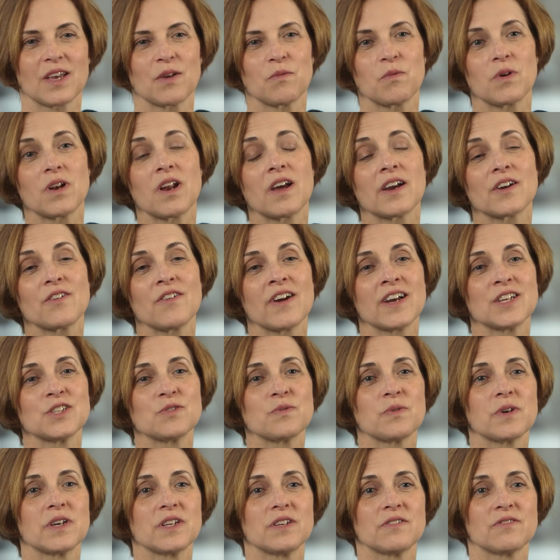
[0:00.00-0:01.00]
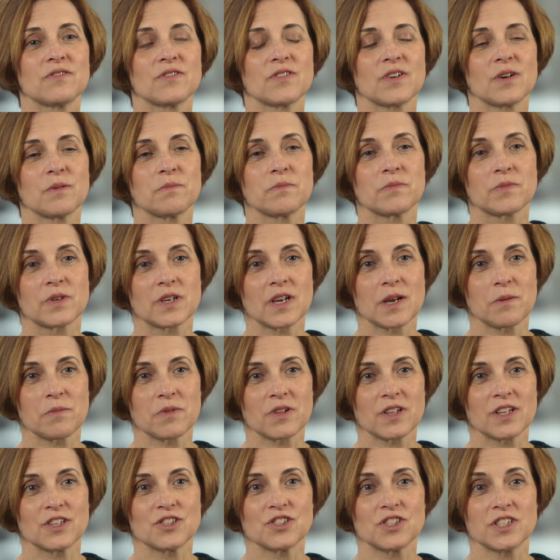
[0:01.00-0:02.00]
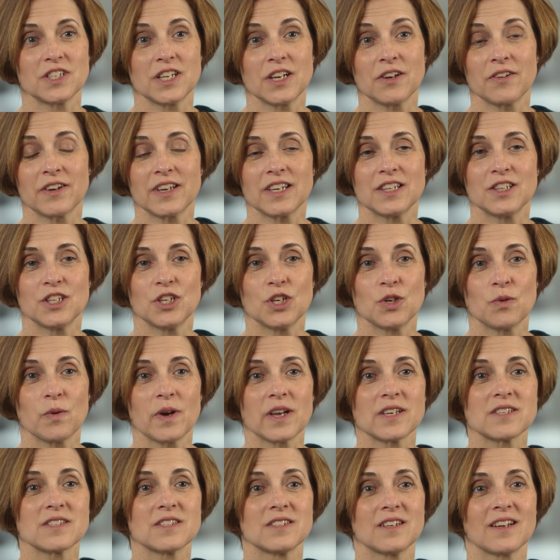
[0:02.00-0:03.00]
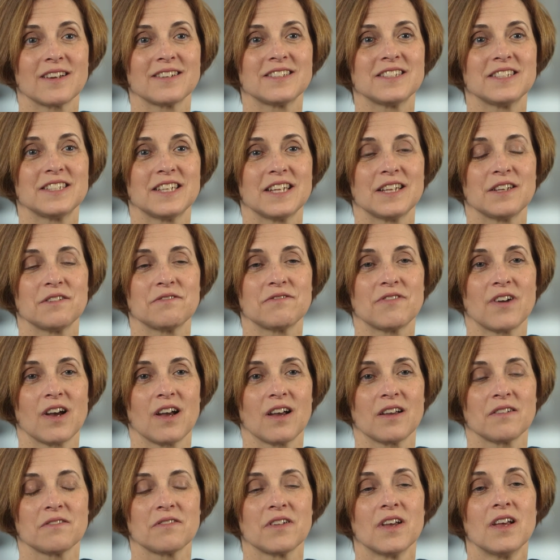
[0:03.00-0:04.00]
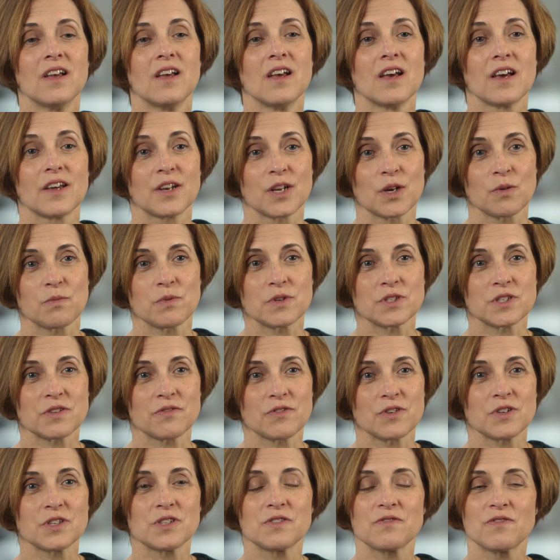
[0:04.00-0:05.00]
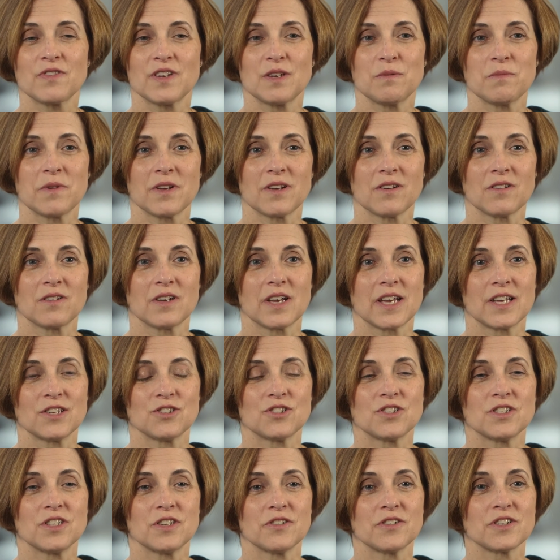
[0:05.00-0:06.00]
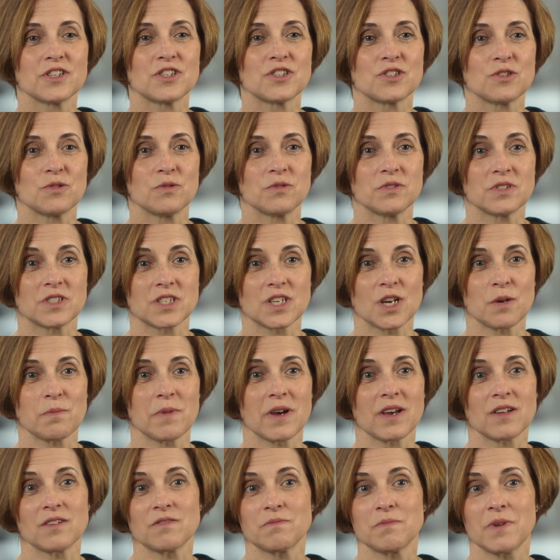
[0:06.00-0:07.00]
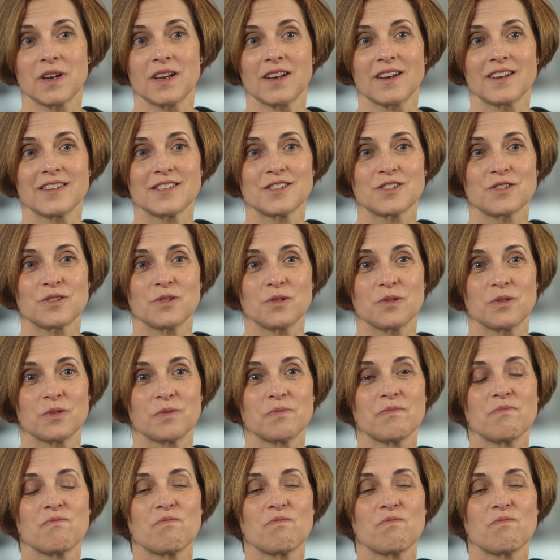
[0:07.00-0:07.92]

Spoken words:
Well, I graduated from chemical engineering in the US in 1985, and I was the first female engineering student to come out of my high school.